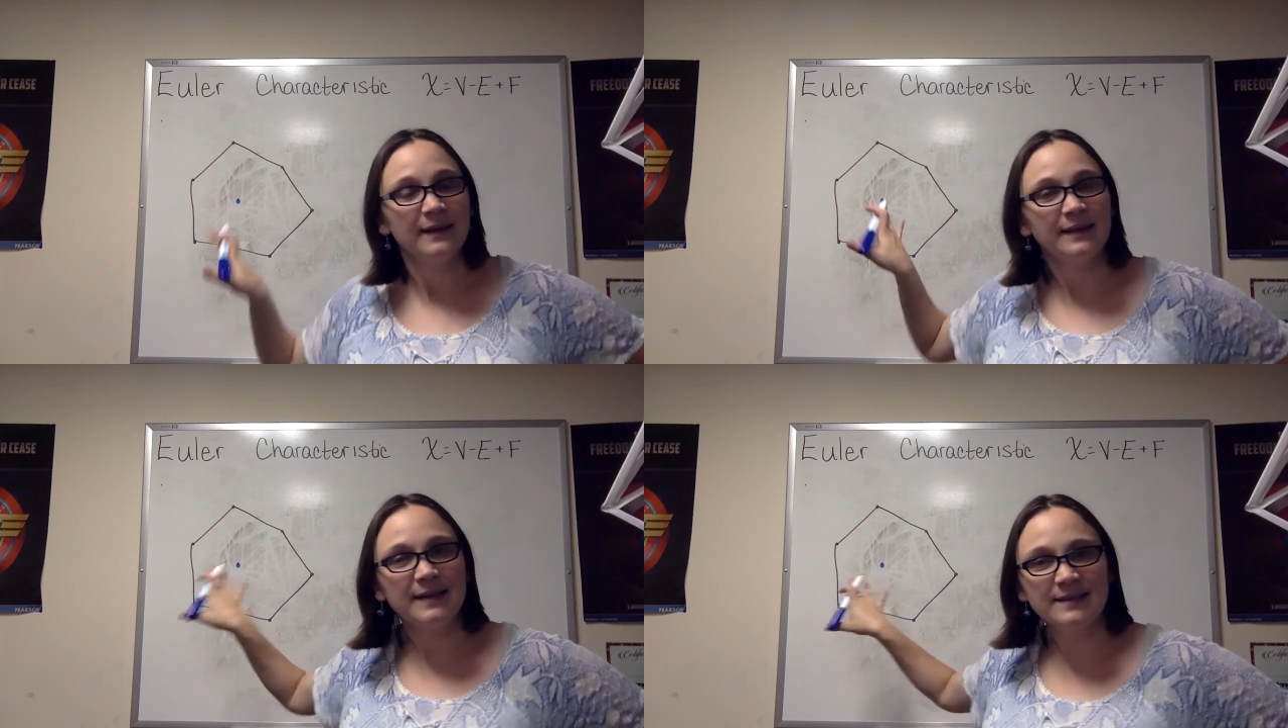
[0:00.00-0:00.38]

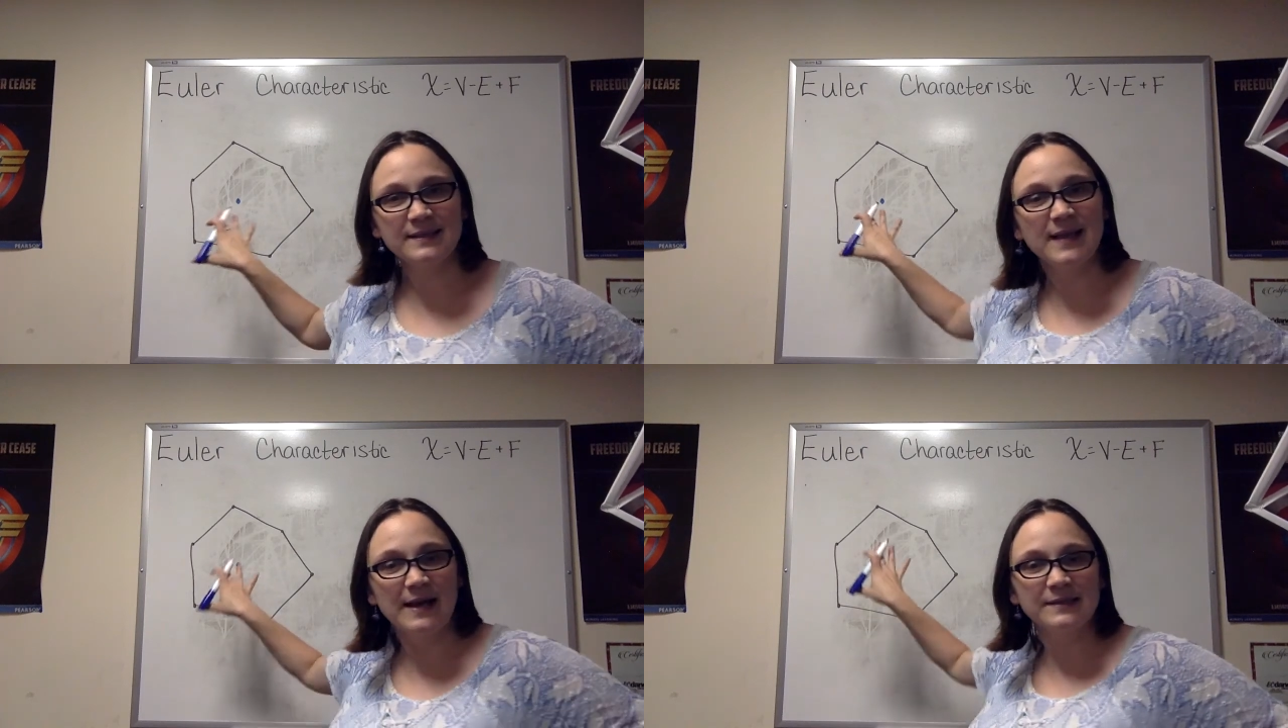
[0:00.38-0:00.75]

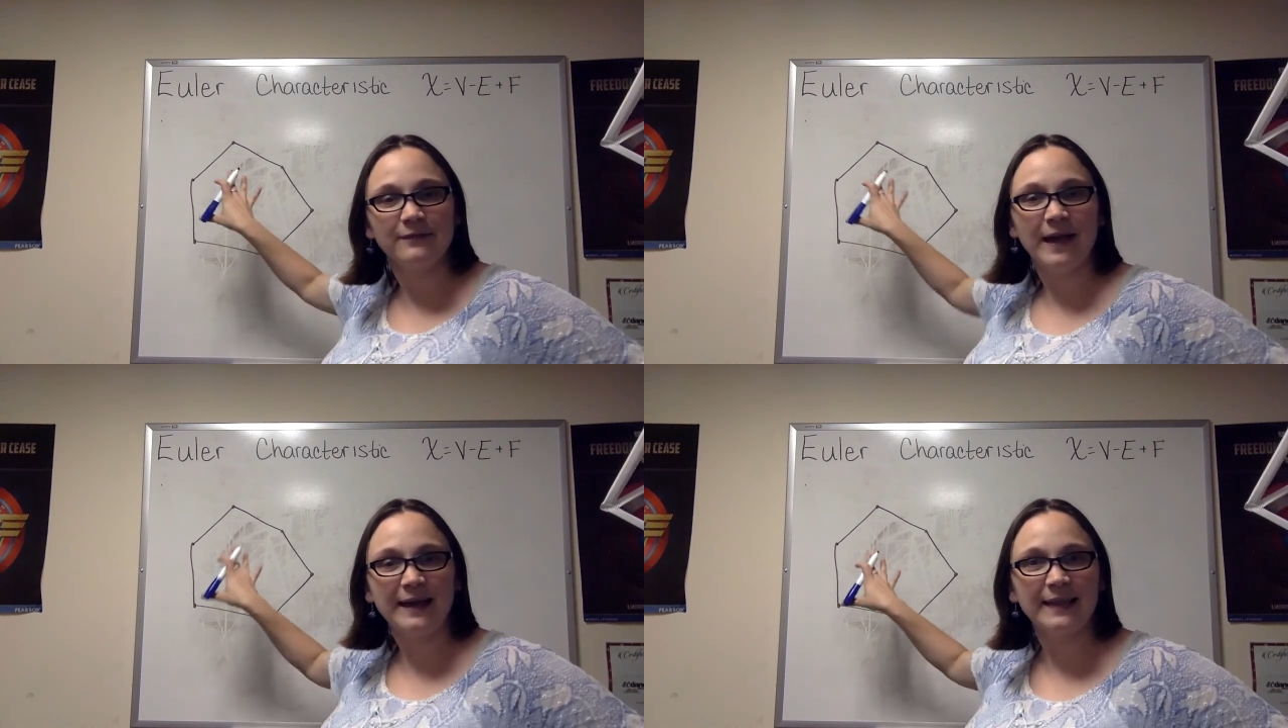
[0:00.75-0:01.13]
This does
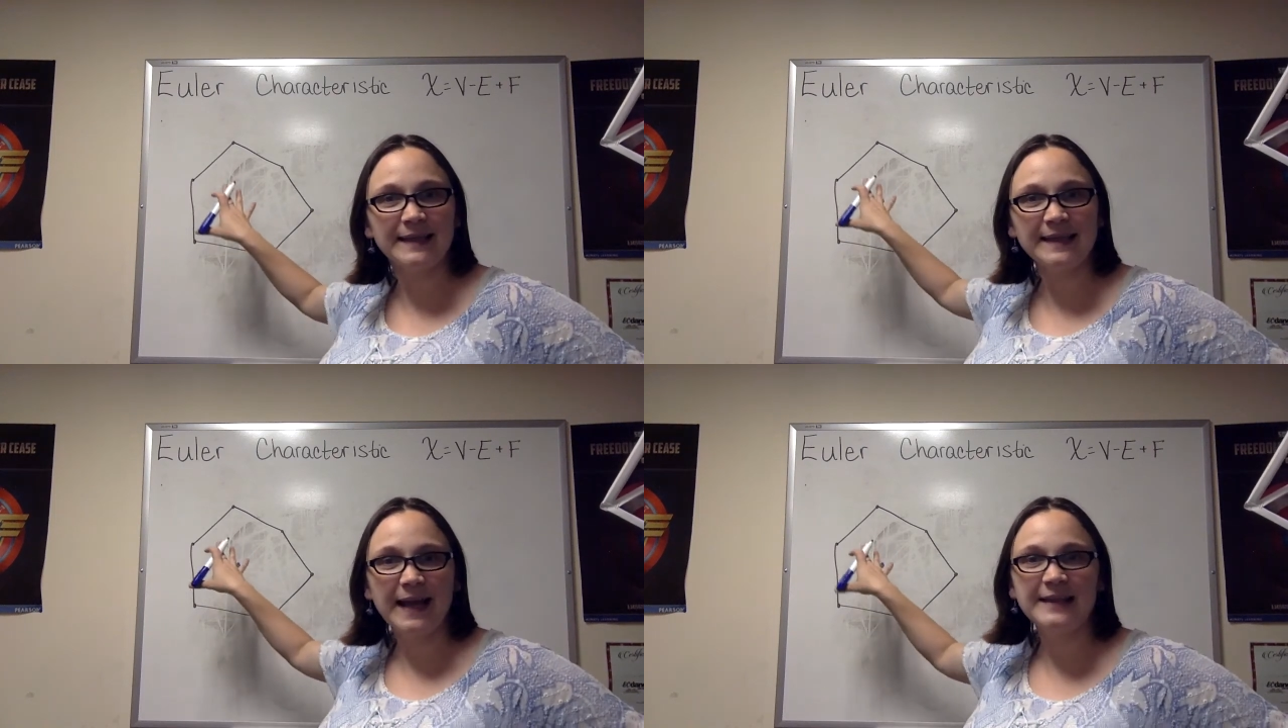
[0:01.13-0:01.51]

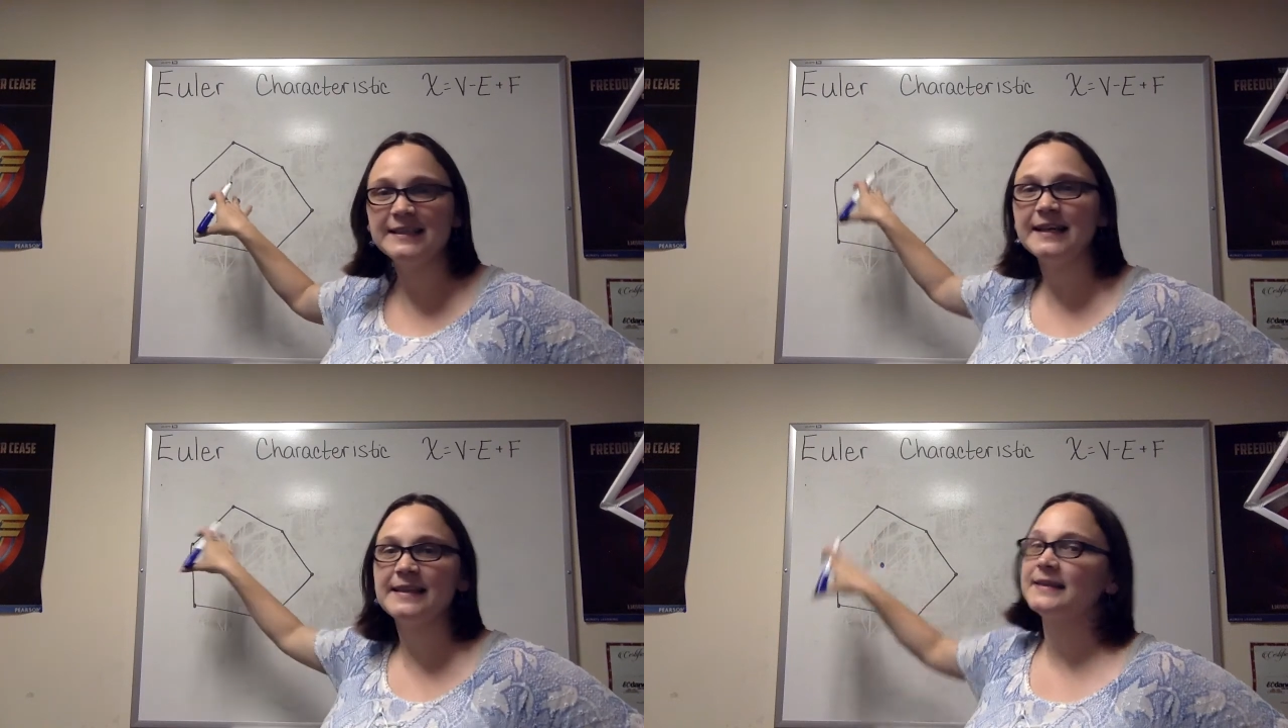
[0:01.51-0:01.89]
violate the
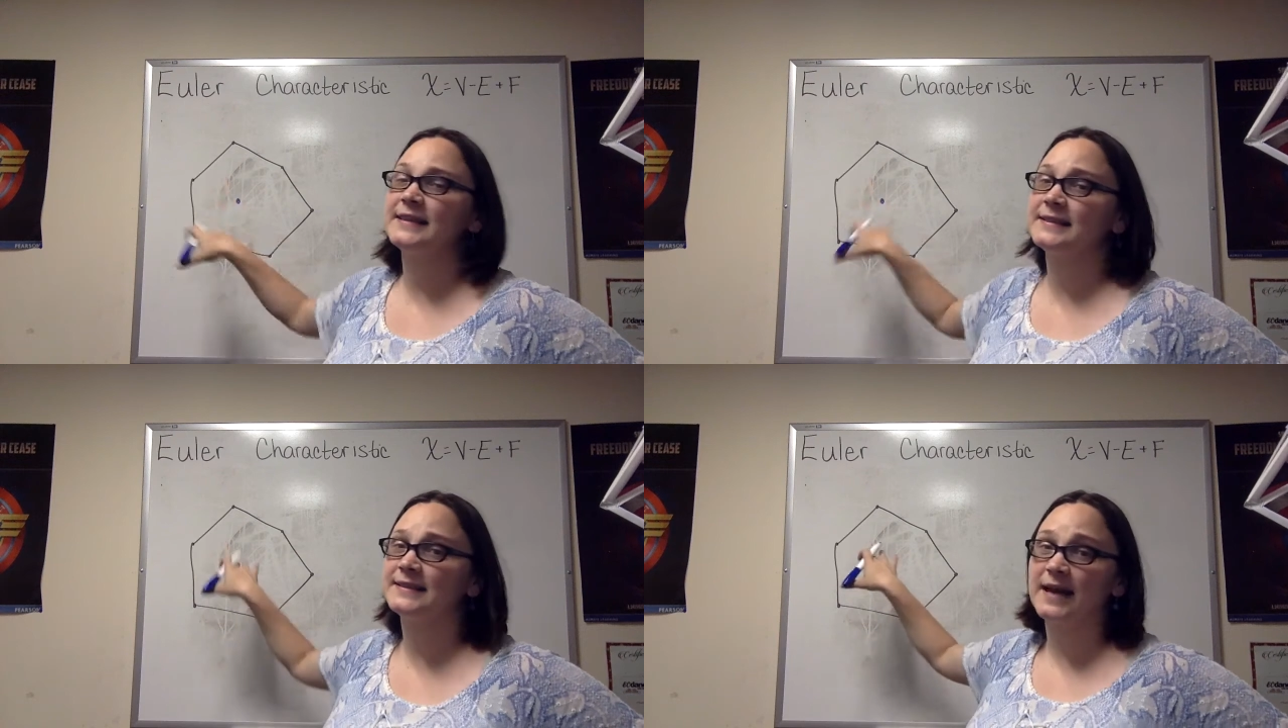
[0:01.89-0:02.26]
idea that
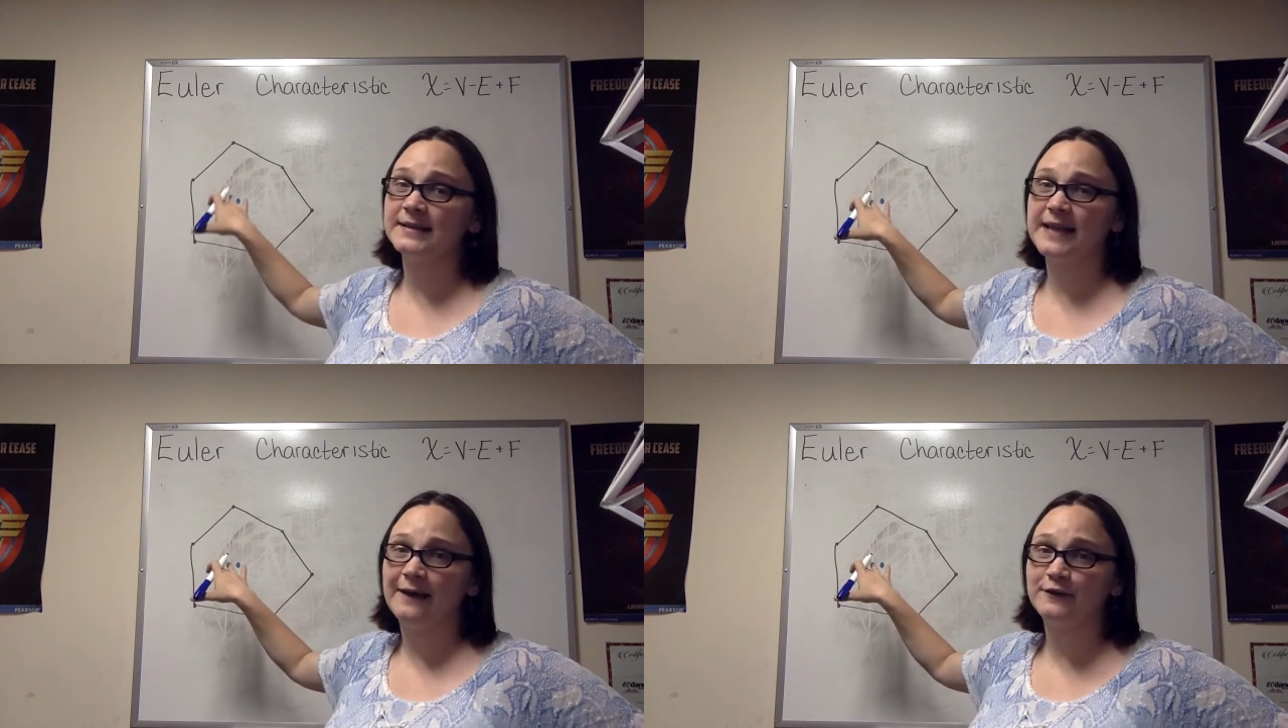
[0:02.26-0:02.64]
this
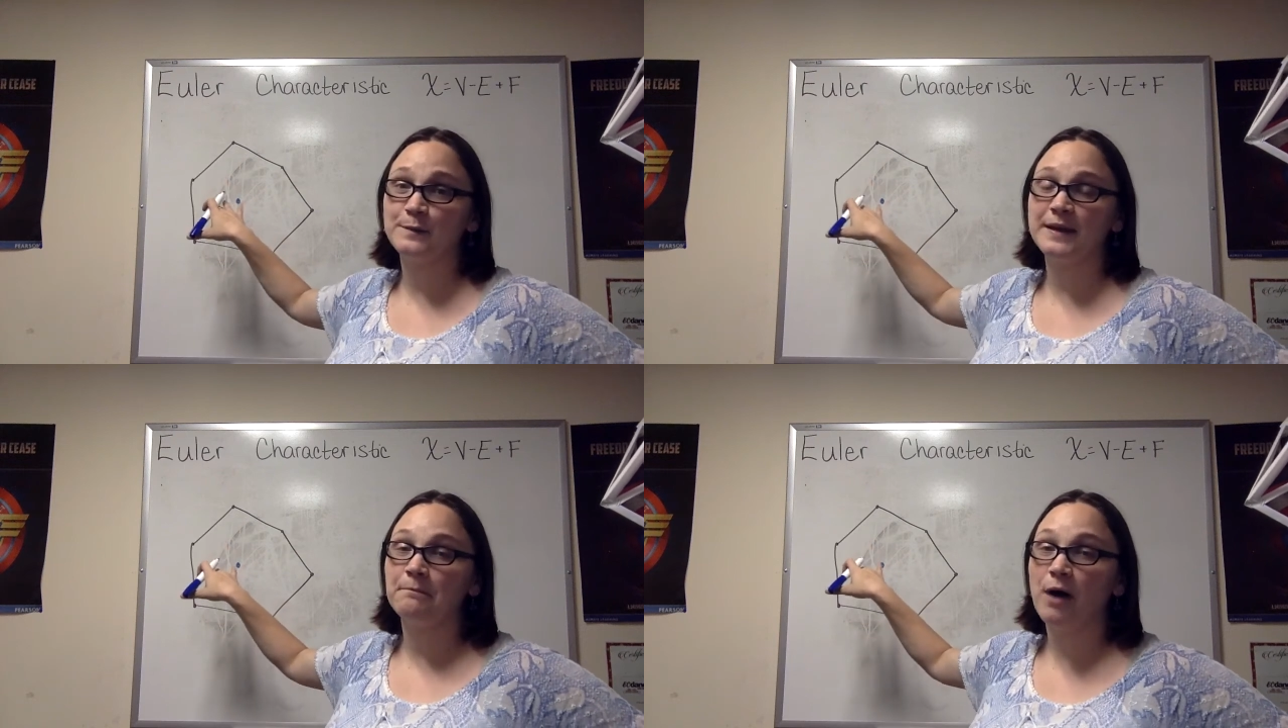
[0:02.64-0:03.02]
does have to
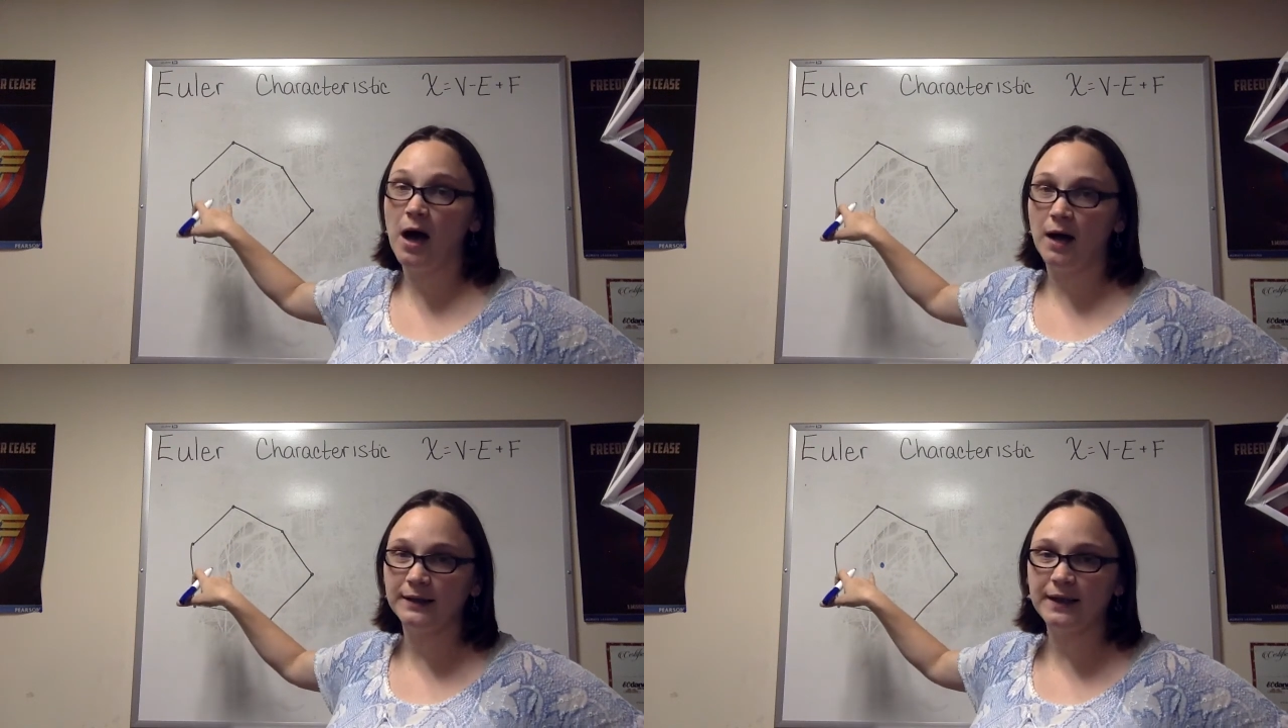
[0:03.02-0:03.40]
be a
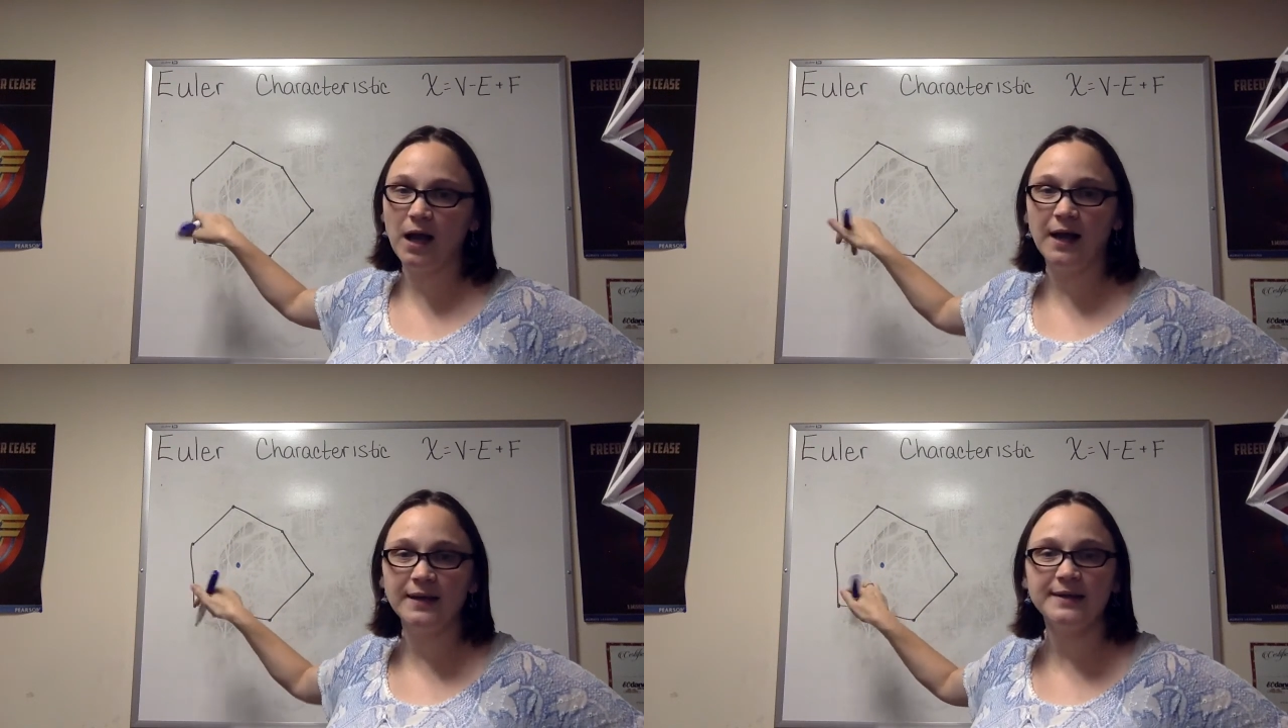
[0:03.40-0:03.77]

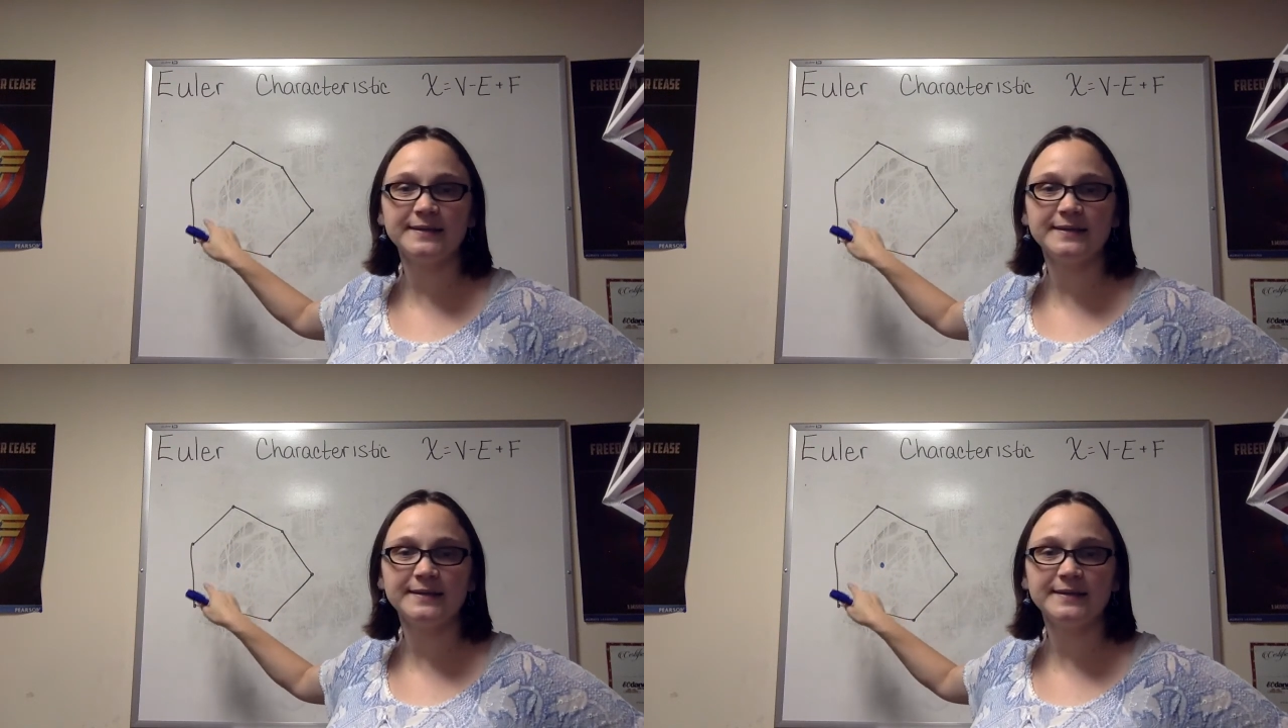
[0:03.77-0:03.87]
polygon,